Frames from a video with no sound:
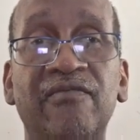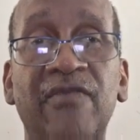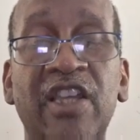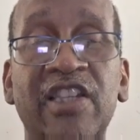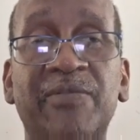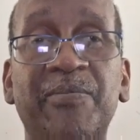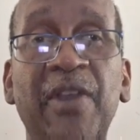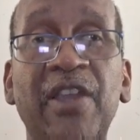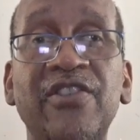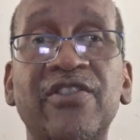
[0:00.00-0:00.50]

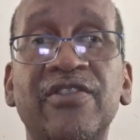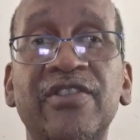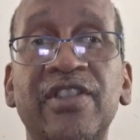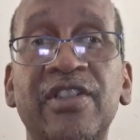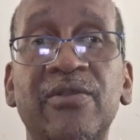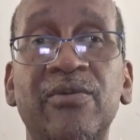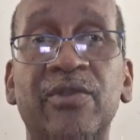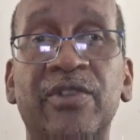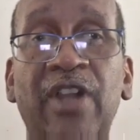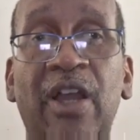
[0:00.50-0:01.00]

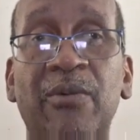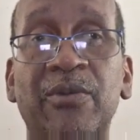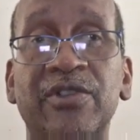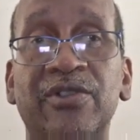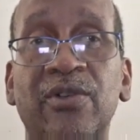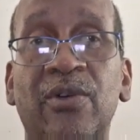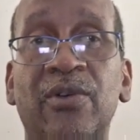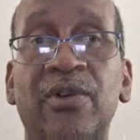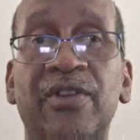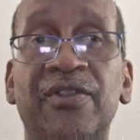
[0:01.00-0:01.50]
especially when I was
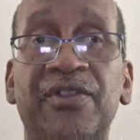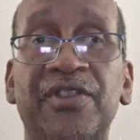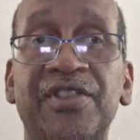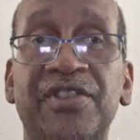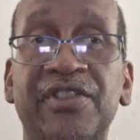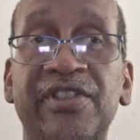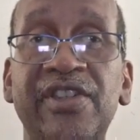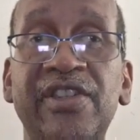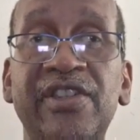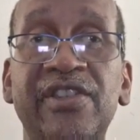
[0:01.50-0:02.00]
on the
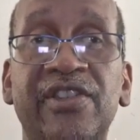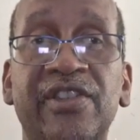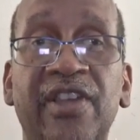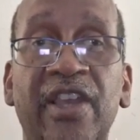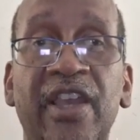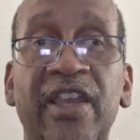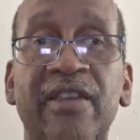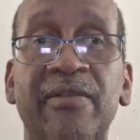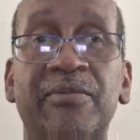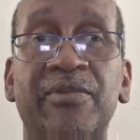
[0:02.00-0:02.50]

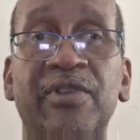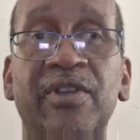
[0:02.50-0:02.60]
Seascape,